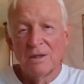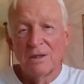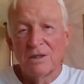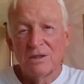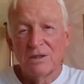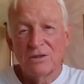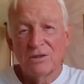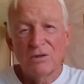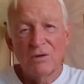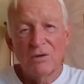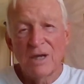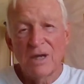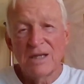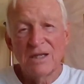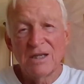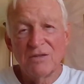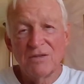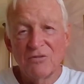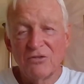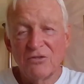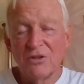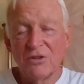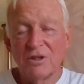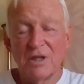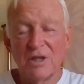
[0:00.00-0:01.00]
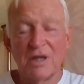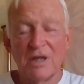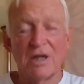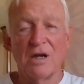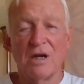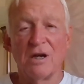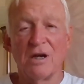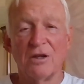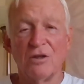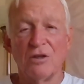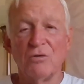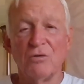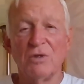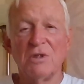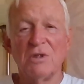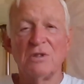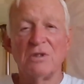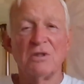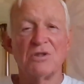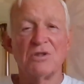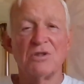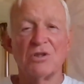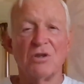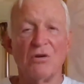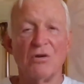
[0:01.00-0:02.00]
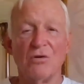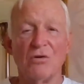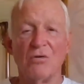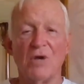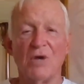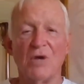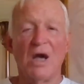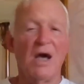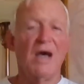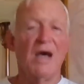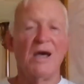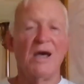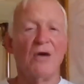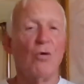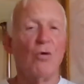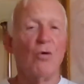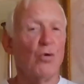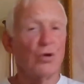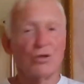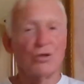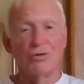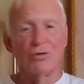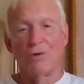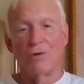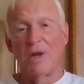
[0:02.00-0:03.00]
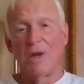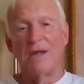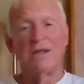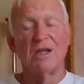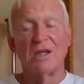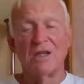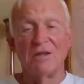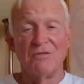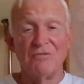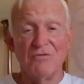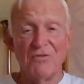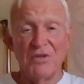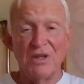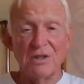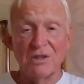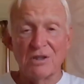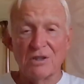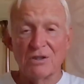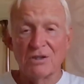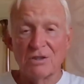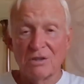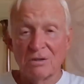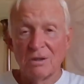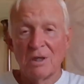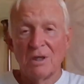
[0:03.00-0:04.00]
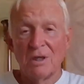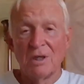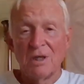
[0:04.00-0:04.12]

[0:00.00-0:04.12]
So I didn't feel like arguing, so I, or trying to convince.